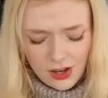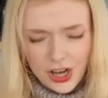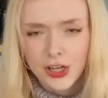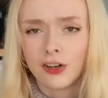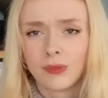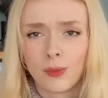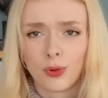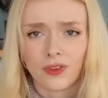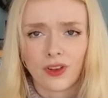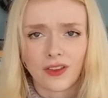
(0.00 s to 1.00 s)
I don't remember
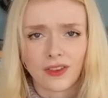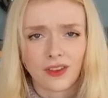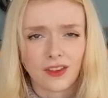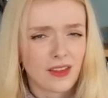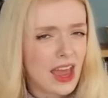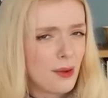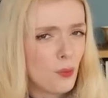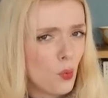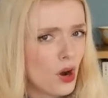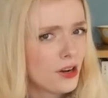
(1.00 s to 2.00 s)
what size this is,
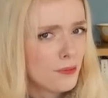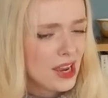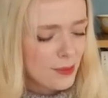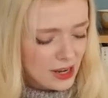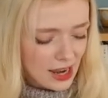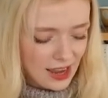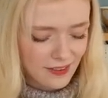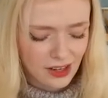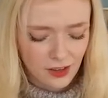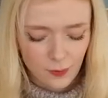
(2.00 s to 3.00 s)
M1 maybe? It
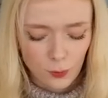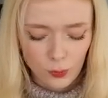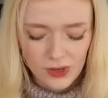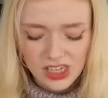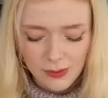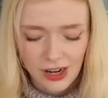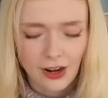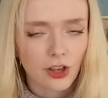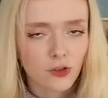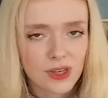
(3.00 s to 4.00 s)
has like a small medium and
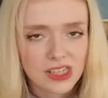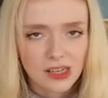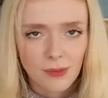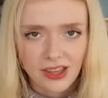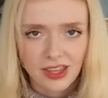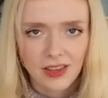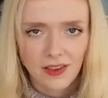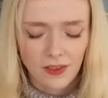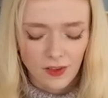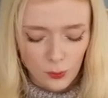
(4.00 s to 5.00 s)
a large medium. I think
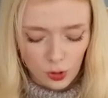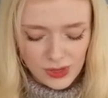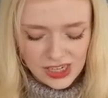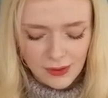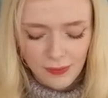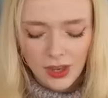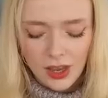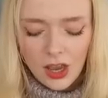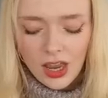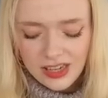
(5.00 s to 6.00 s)
this is the small medium.
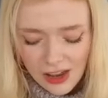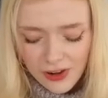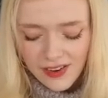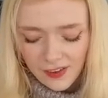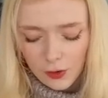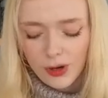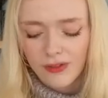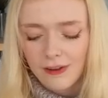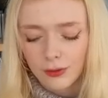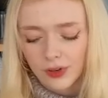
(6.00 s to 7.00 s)
It definitely says on my
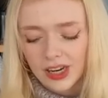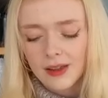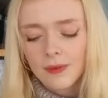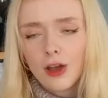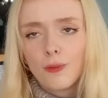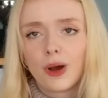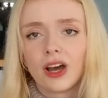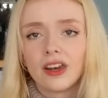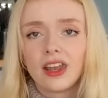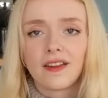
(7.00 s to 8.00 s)
Ravelry,
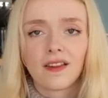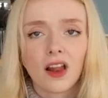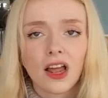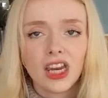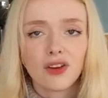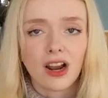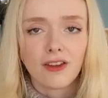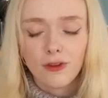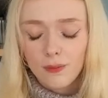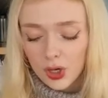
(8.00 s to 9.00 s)
but it's slightly
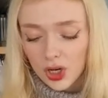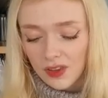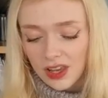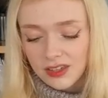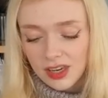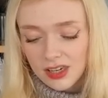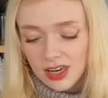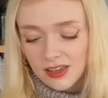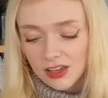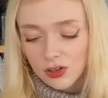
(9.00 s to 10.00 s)
irrelevant because I did
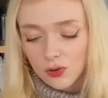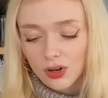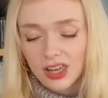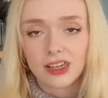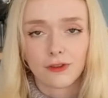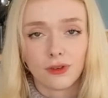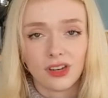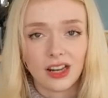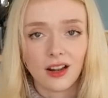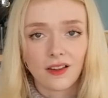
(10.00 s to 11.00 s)
knit it on a different
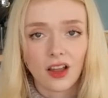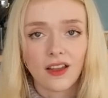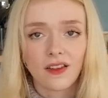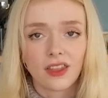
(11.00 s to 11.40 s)
needle size.